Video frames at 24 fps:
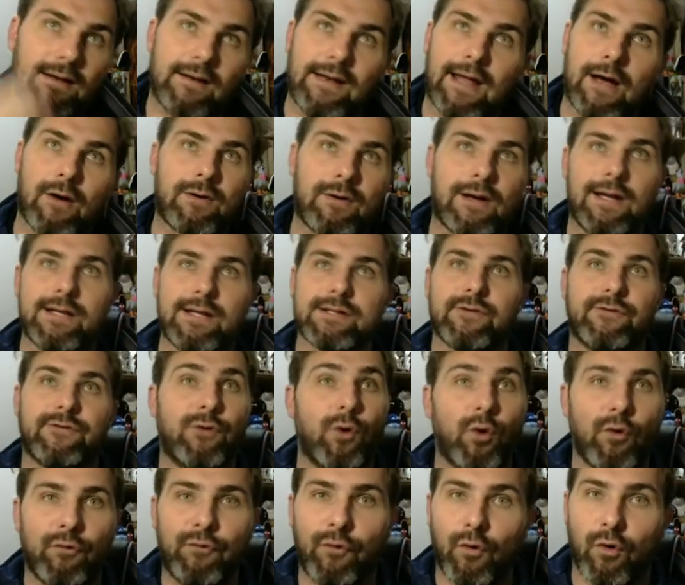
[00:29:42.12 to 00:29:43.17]
now clears a
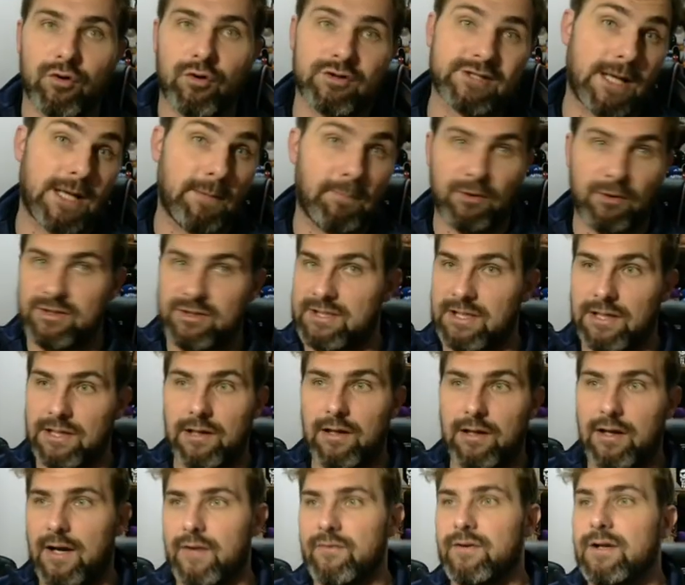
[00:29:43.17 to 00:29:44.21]
4/4. Sapo's still
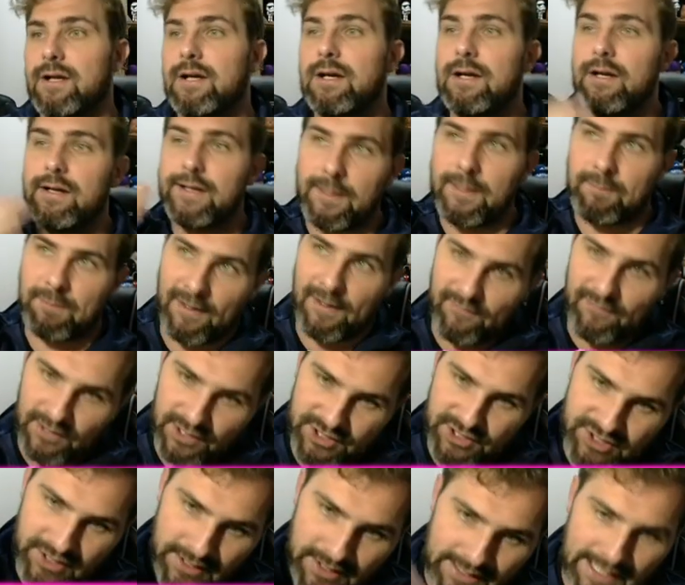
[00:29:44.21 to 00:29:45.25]
alive. They play
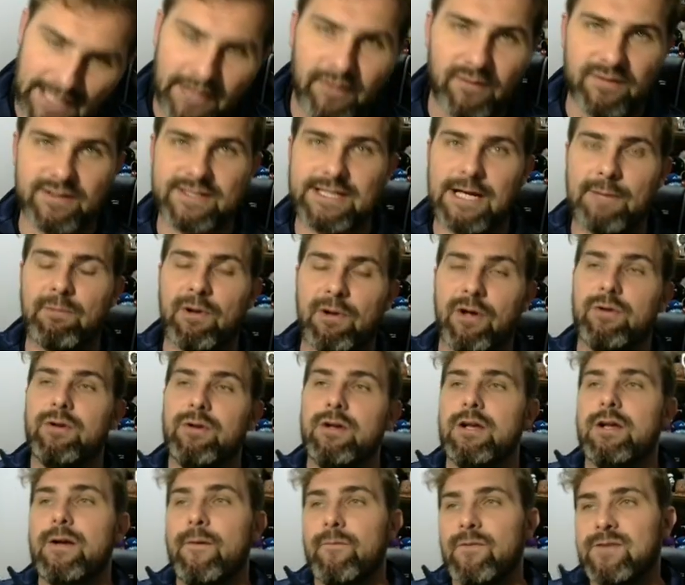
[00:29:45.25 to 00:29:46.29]
Volition again on Sapo.
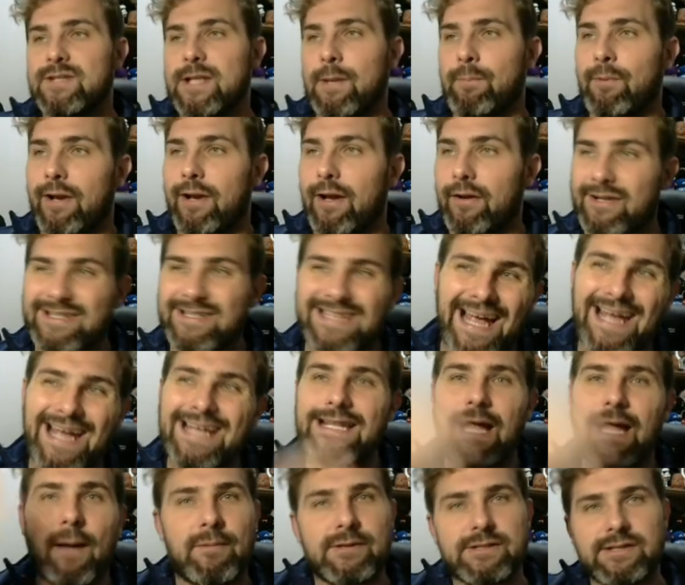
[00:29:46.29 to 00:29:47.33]
Sapo now does 8
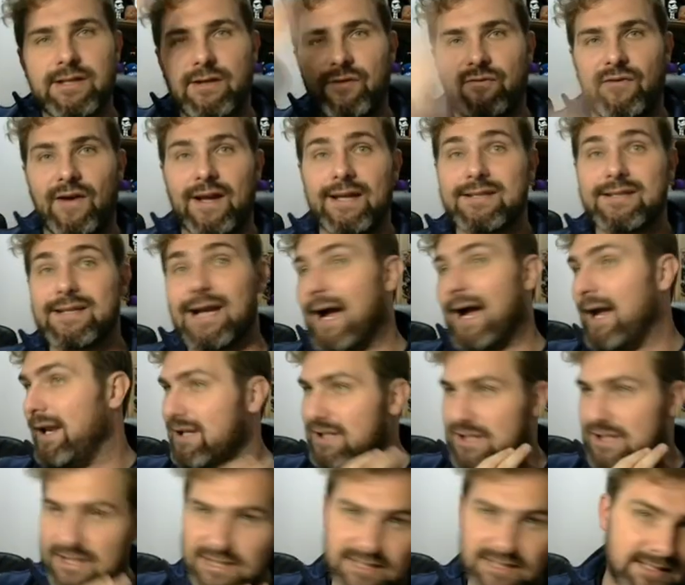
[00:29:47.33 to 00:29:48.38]
damage to the face, and
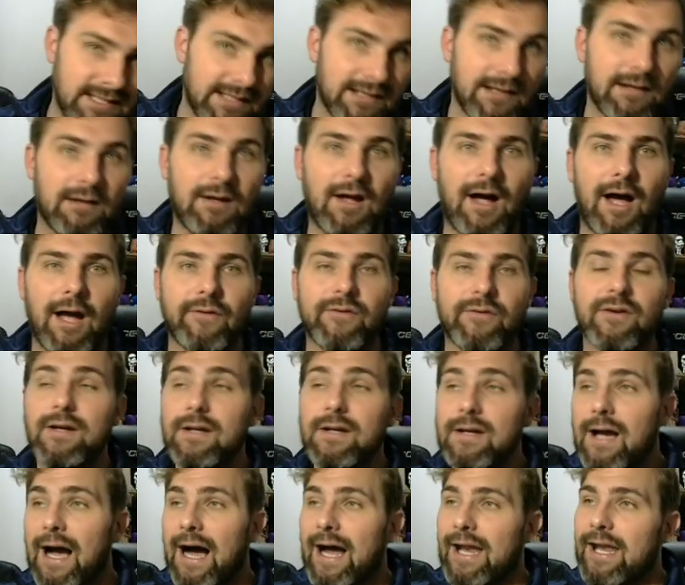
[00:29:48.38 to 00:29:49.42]
it's still alive.
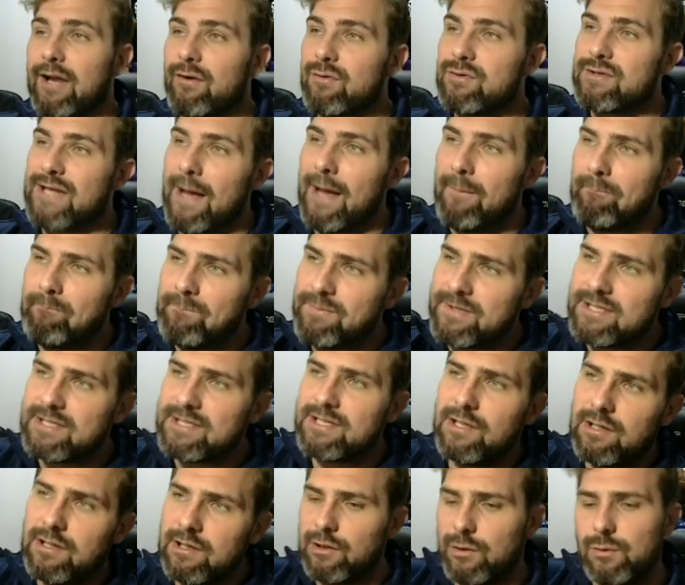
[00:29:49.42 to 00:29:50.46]
And there was
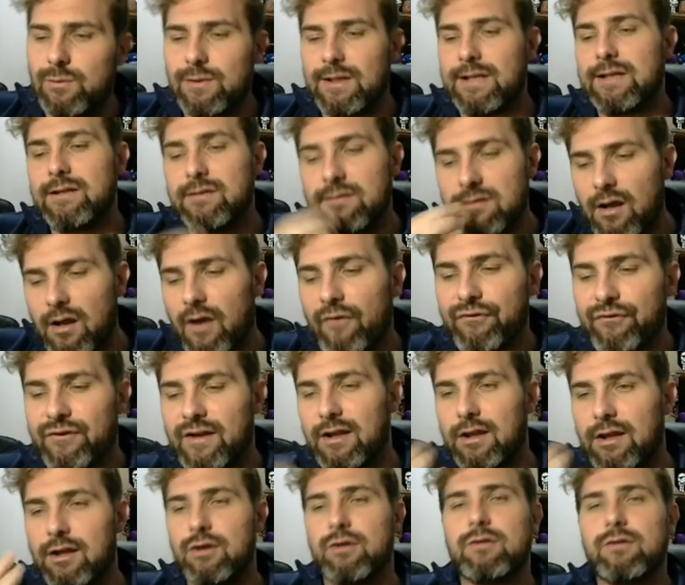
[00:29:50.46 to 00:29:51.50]
absolutely
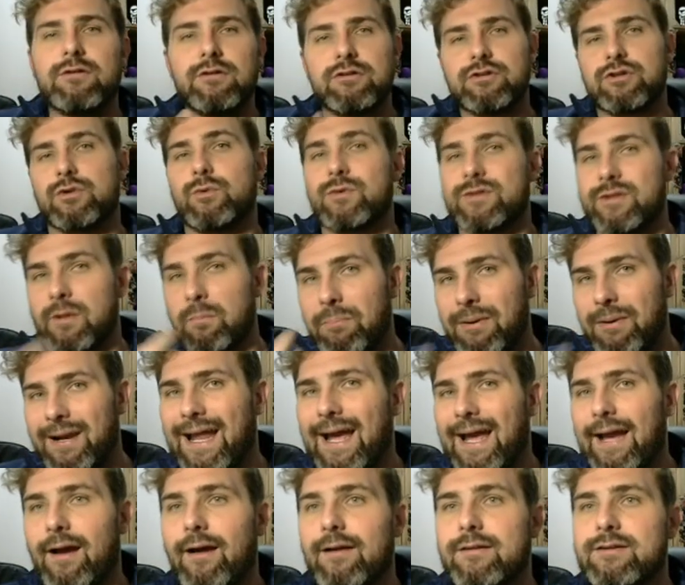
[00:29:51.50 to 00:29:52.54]
nothing you could do as a
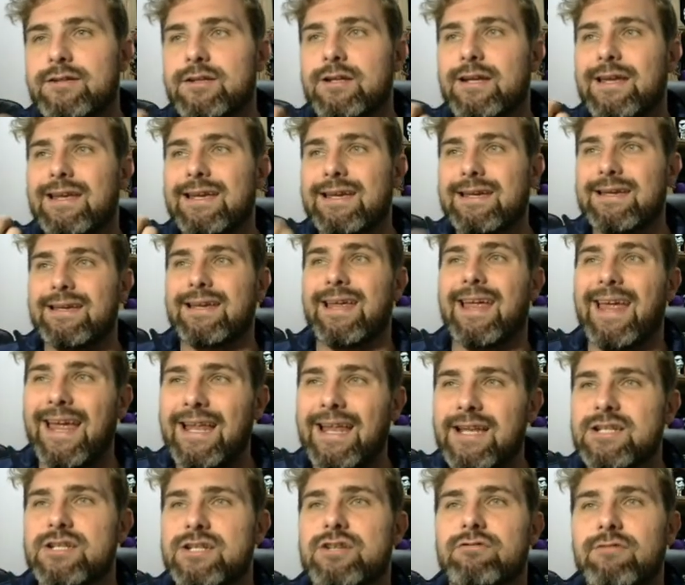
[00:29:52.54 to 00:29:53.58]
player to
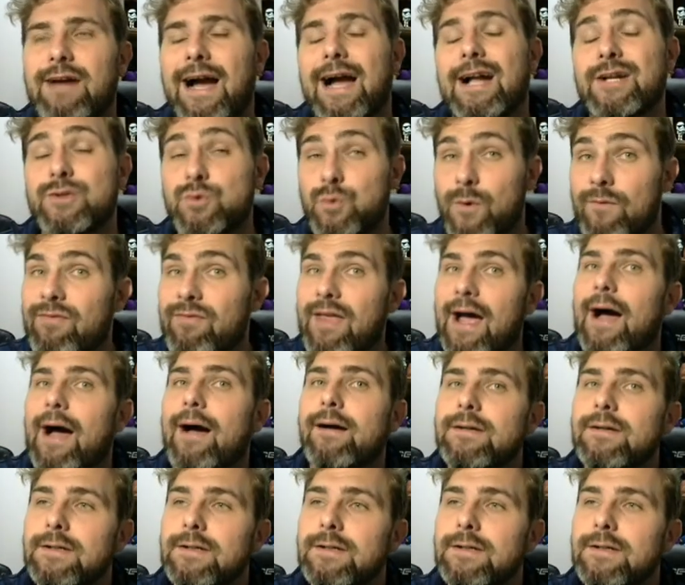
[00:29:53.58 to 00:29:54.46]
interact with that.